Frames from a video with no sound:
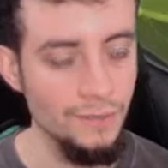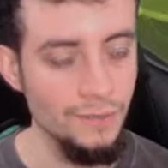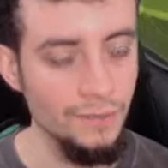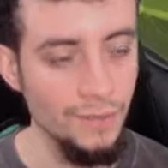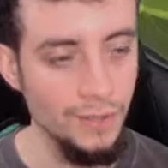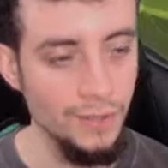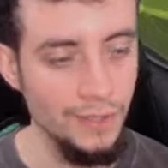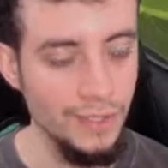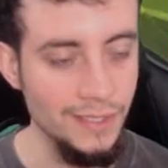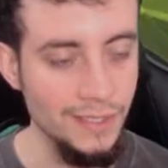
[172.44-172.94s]

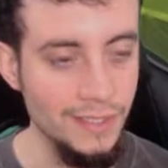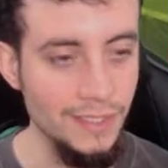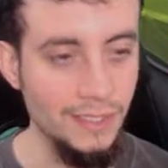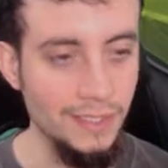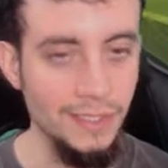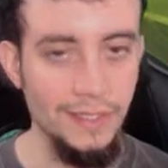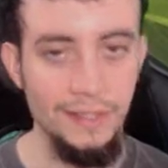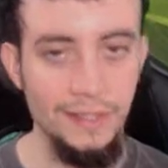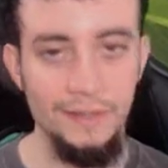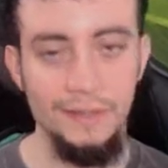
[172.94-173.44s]
we're going to see
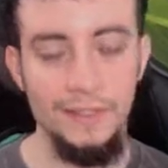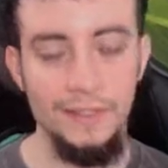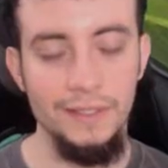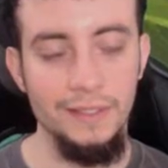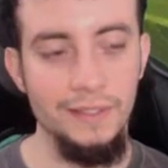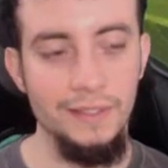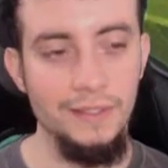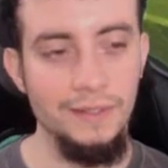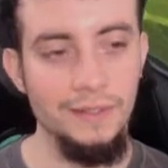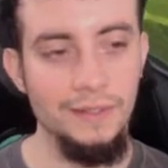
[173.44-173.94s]
later,
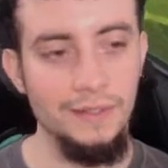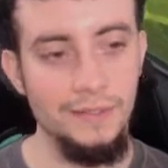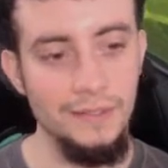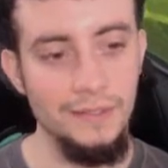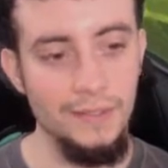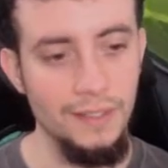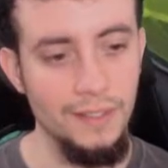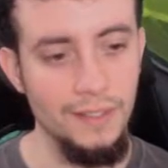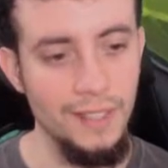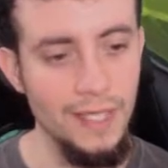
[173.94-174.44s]
it's
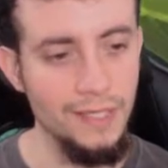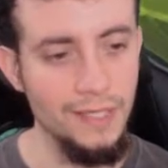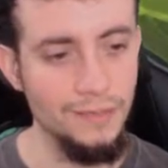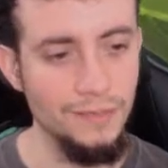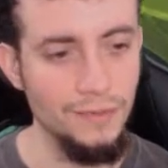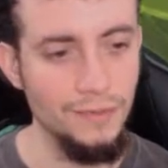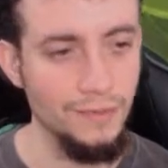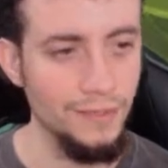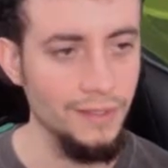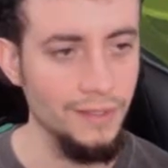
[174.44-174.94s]

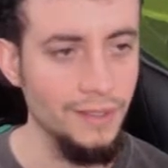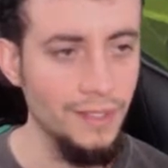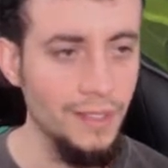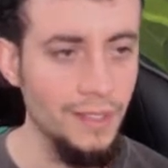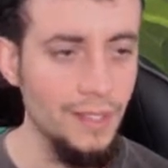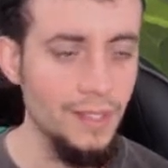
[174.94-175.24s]
Aldor